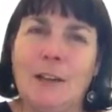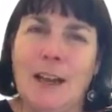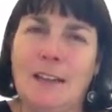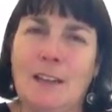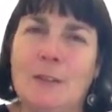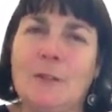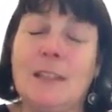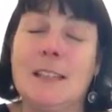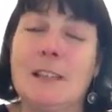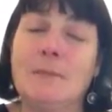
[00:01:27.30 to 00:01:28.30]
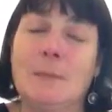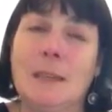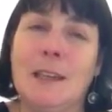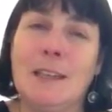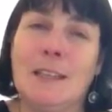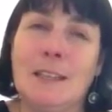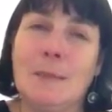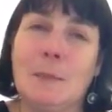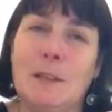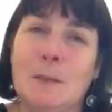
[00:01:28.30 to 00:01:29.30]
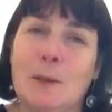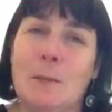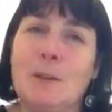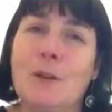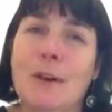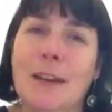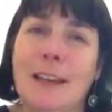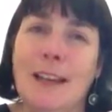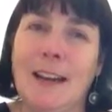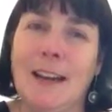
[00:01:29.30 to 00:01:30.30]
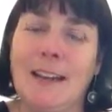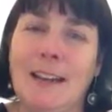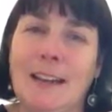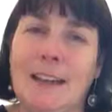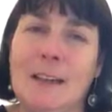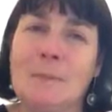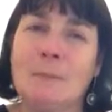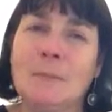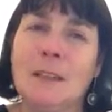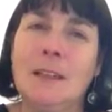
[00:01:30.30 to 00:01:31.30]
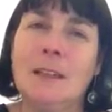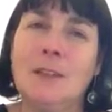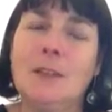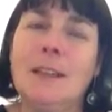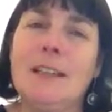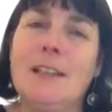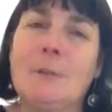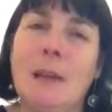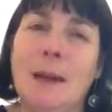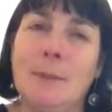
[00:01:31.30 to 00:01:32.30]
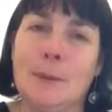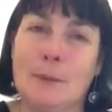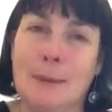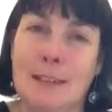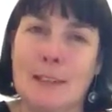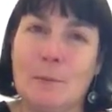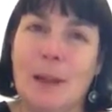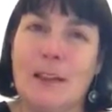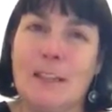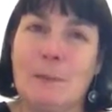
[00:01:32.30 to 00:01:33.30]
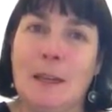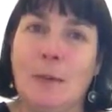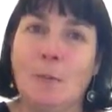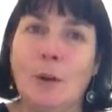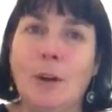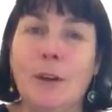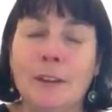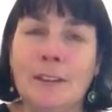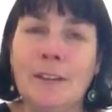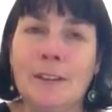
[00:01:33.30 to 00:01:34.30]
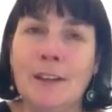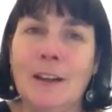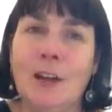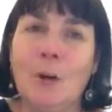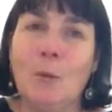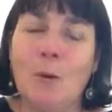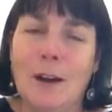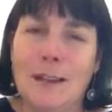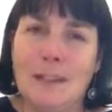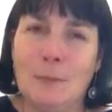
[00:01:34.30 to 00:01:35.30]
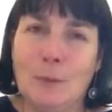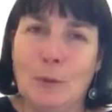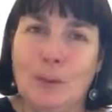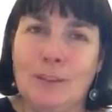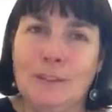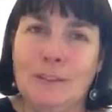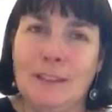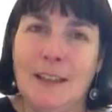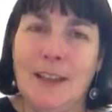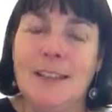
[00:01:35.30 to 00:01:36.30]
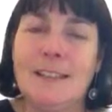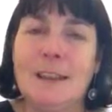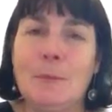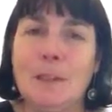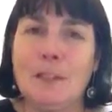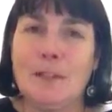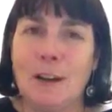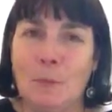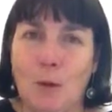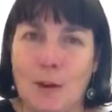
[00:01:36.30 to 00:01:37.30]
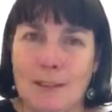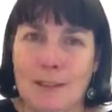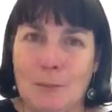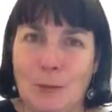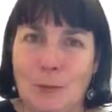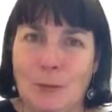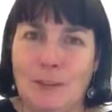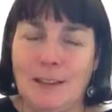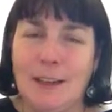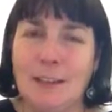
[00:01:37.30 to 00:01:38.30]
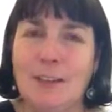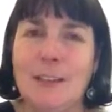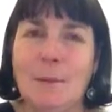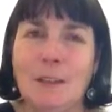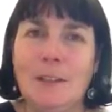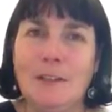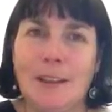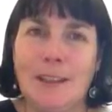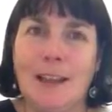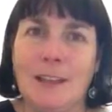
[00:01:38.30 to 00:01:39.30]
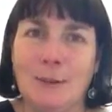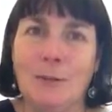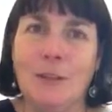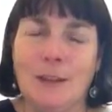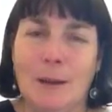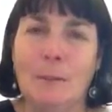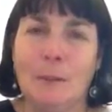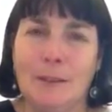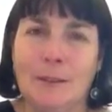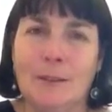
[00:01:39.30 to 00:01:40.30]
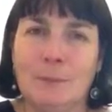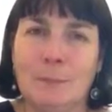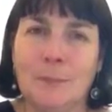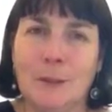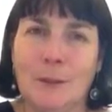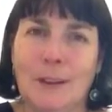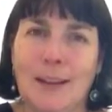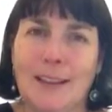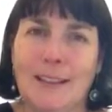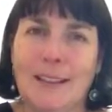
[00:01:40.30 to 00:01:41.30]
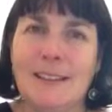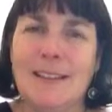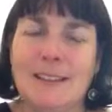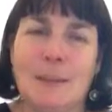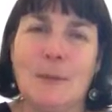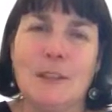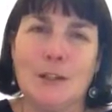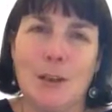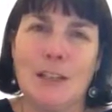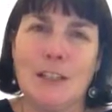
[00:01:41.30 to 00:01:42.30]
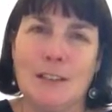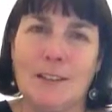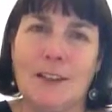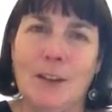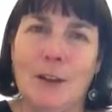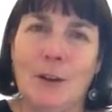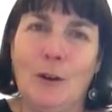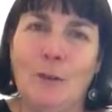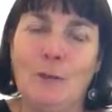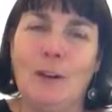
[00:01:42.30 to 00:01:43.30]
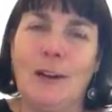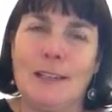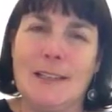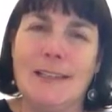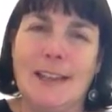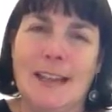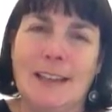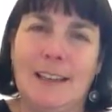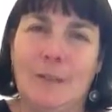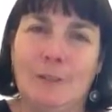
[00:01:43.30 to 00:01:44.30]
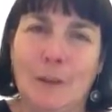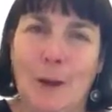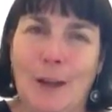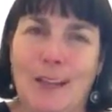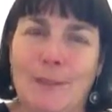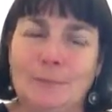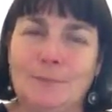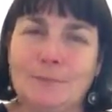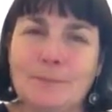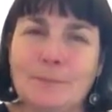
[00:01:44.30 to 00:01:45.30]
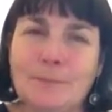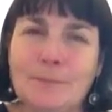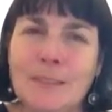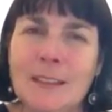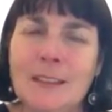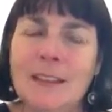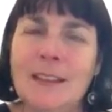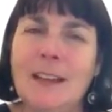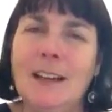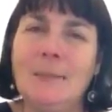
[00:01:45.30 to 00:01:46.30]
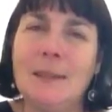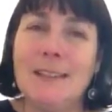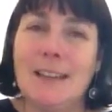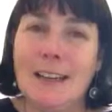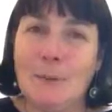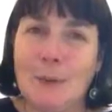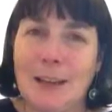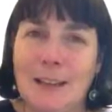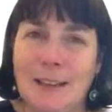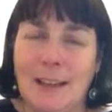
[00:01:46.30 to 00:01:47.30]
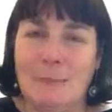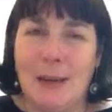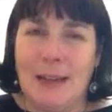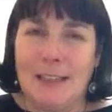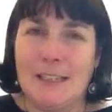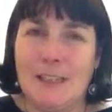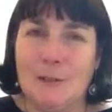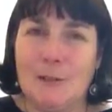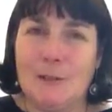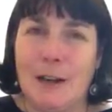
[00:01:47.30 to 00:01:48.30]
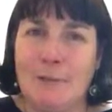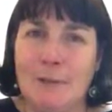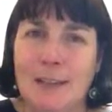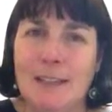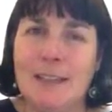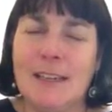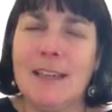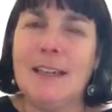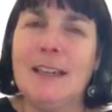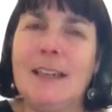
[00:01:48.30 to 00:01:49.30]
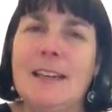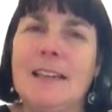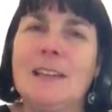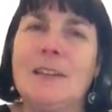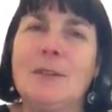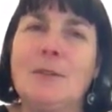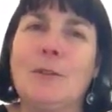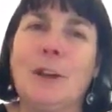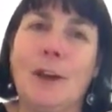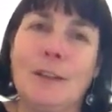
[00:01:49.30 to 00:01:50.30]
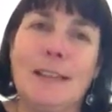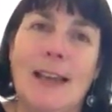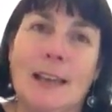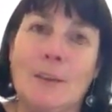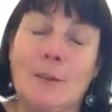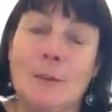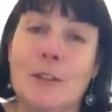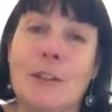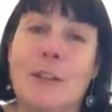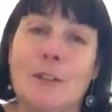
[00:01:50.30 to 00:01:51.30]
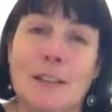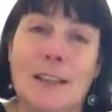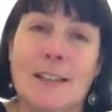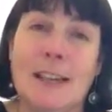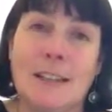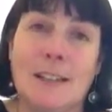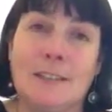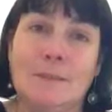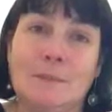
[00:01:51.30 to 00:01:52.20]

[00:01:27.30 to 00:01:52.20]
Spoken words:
As you could see from the assessments, what I'm trying to get at here is you need to be able to explain to me in words why it's important and demonstrate why it's important. And you demonstrate that through the numbers. Okay, that's the demonstration of your understanding, if you like. The second way that they manage interest rate risk is through loan sales or securitization.